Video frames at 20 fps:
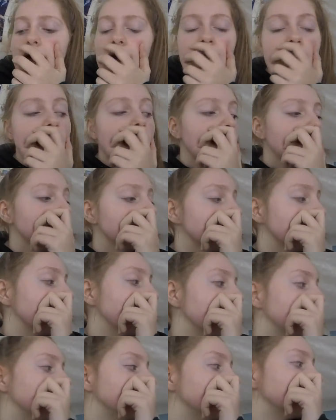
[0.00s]

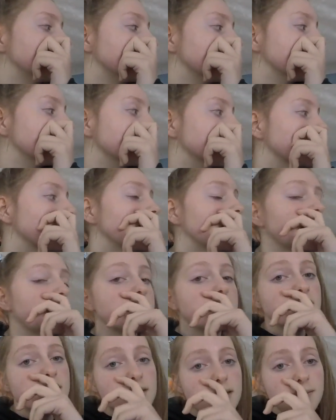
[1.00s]
and
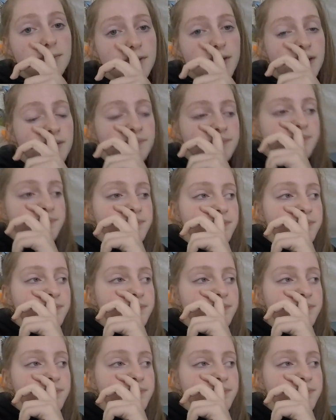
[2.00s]
in summer,